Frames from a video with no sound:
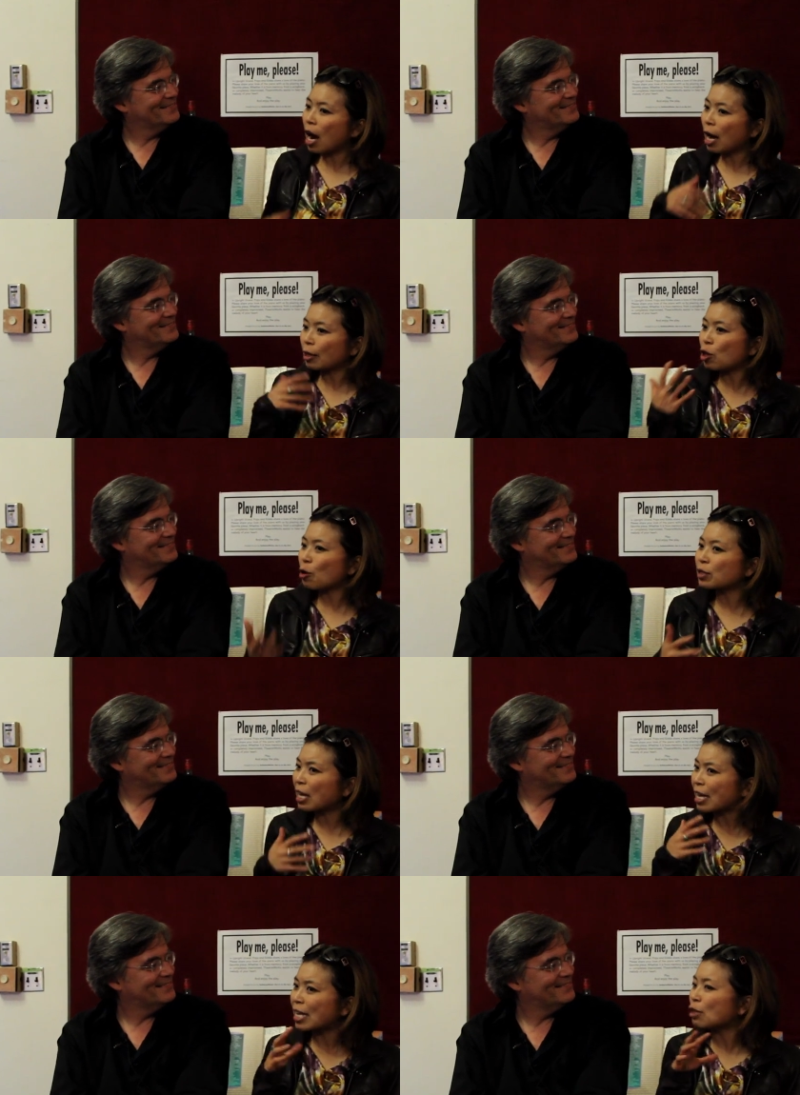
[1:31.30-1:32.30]
Speaker 1: uh,
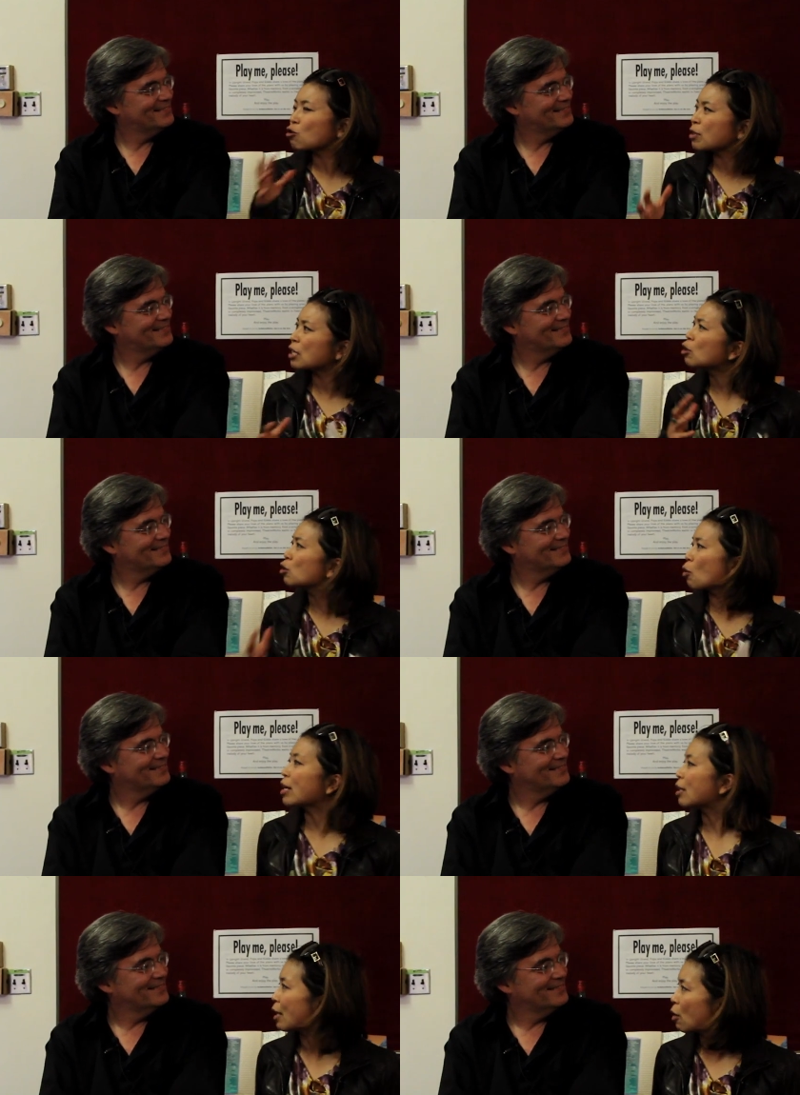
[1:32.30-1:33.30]
there's an interesting
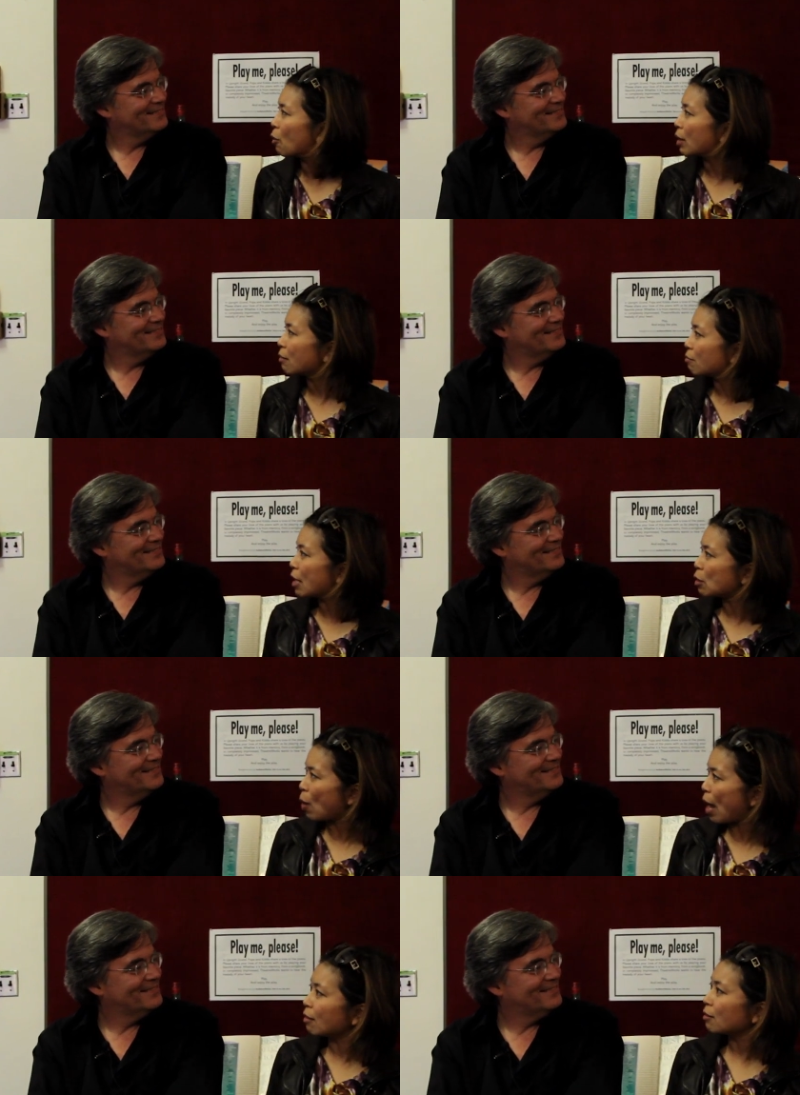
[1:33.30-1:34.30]
storyline going as
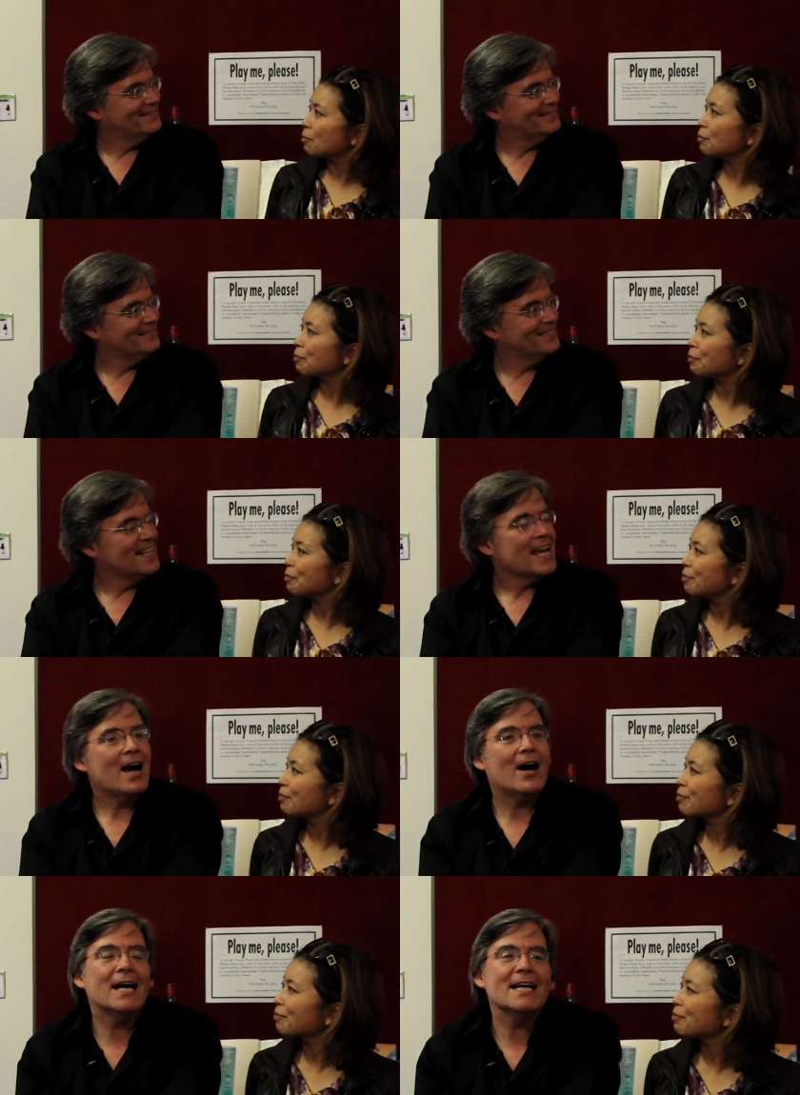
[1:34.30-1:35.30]
well.
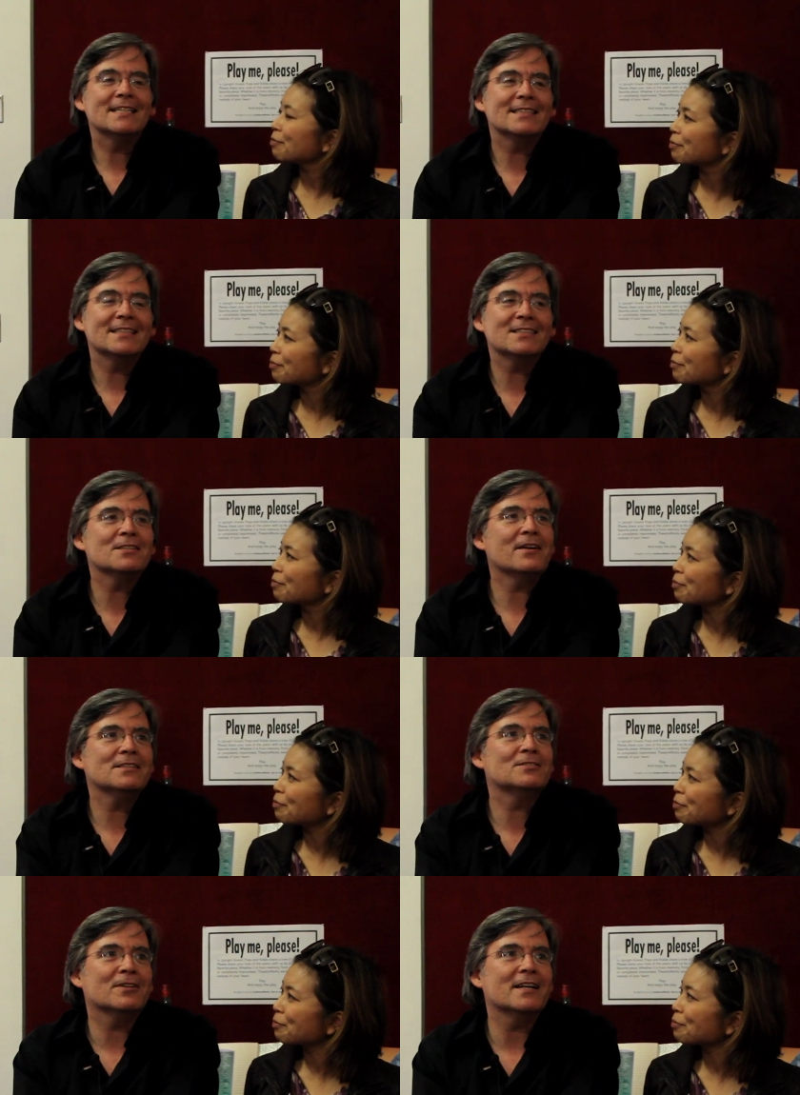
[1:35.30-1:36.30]
Speaker 2: Uh, it's, it's a
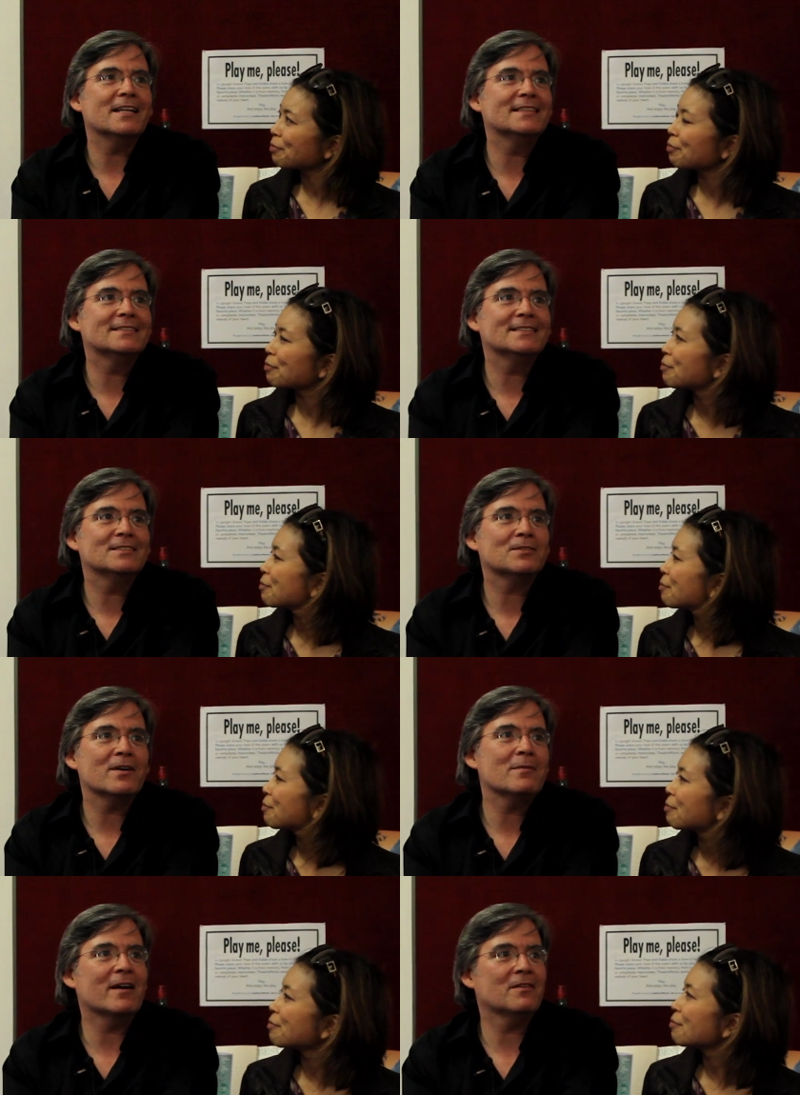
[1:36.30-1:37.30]
great story. It's a
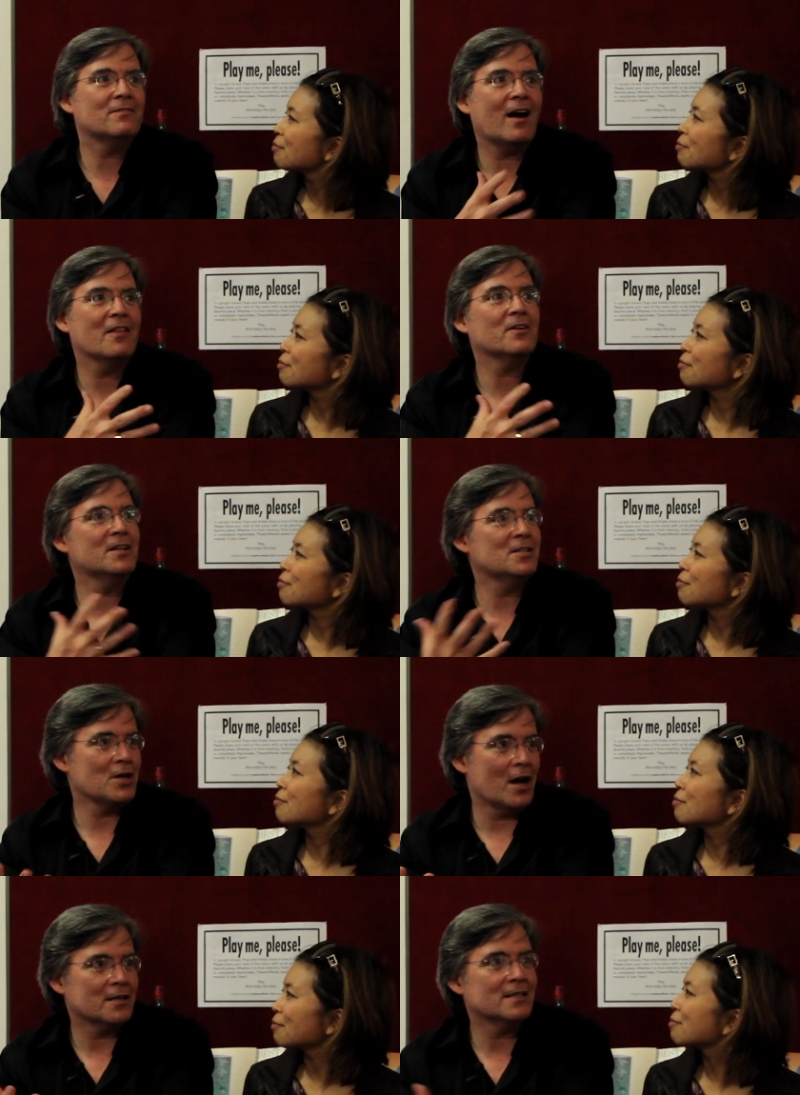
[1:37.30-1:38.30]
story about a father and a
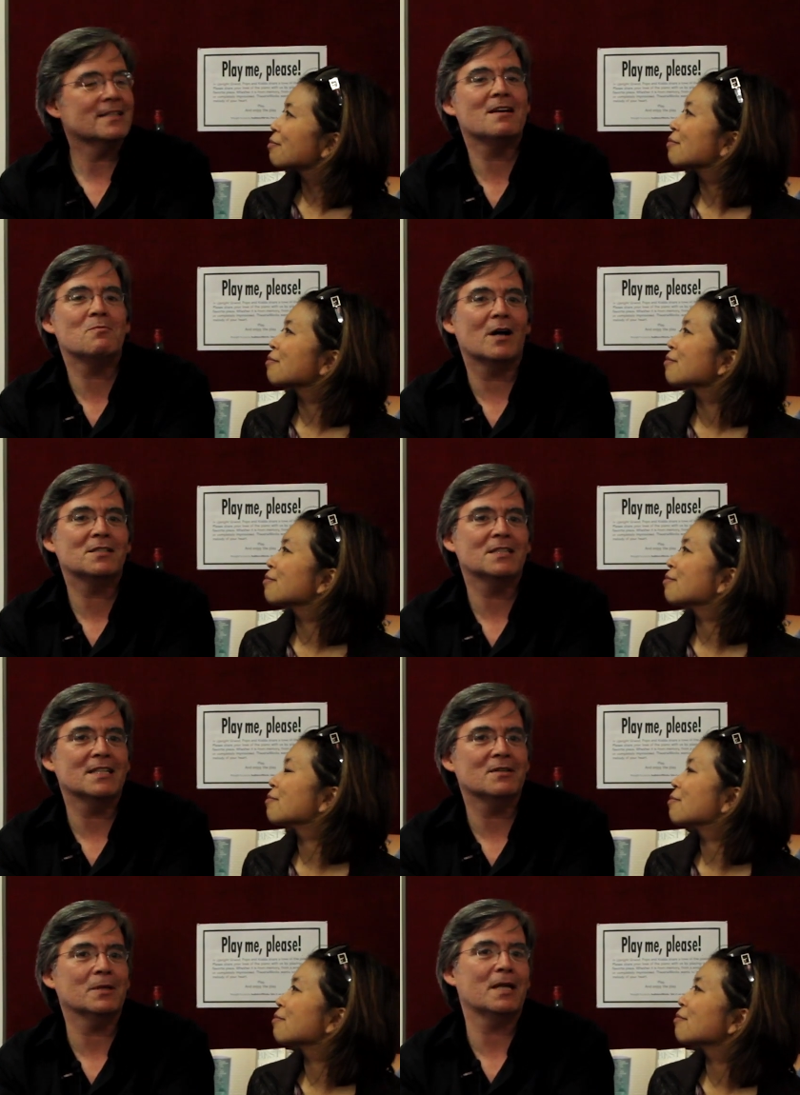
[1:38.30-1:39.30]
daughter and
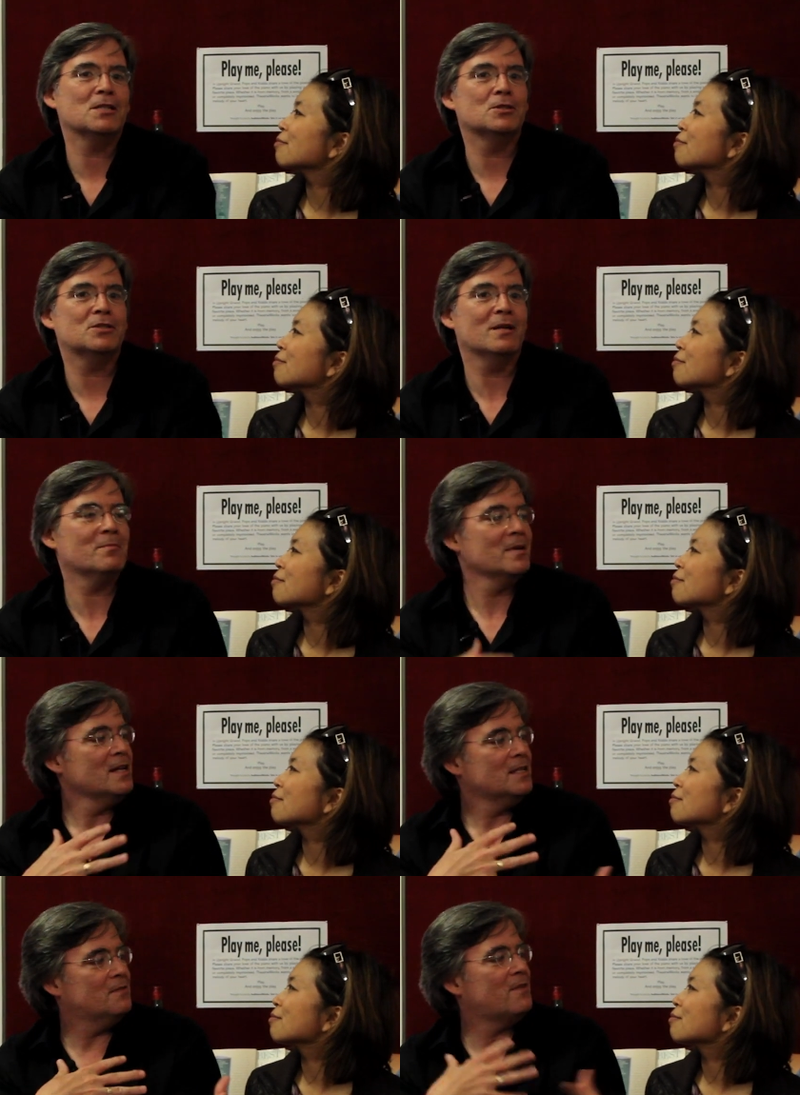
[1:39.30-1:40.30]
watching their relationship
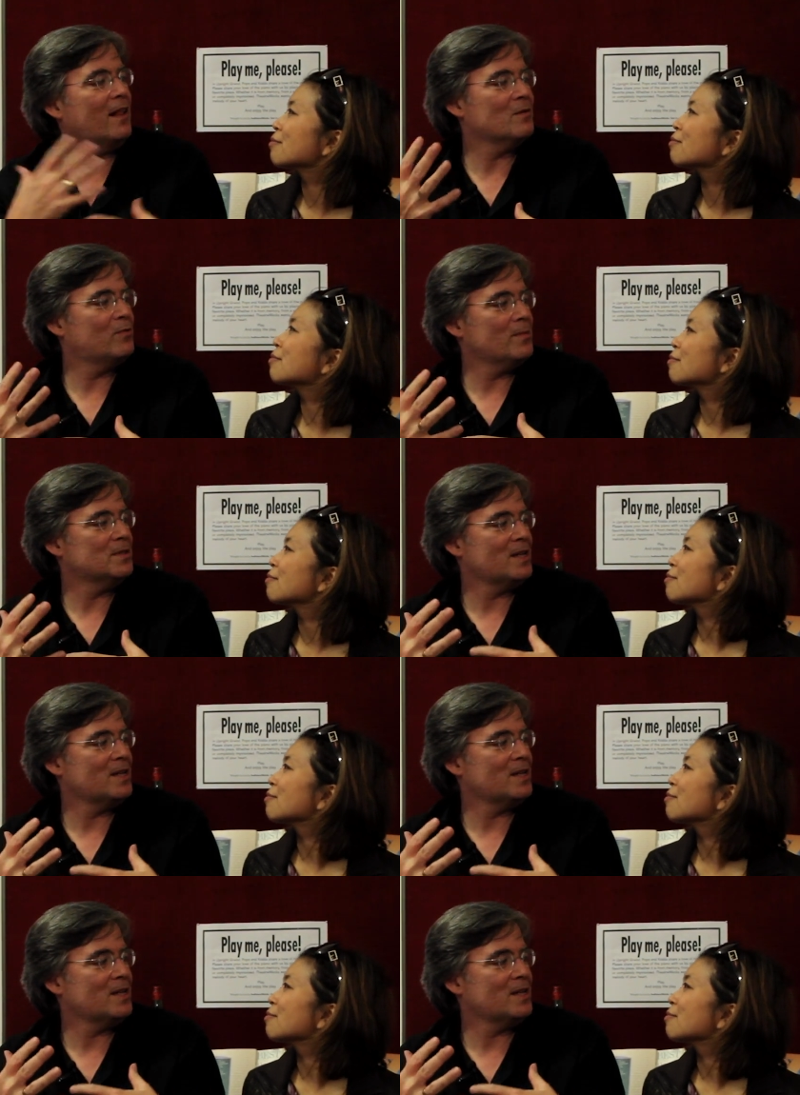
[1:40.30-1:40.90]
develop from the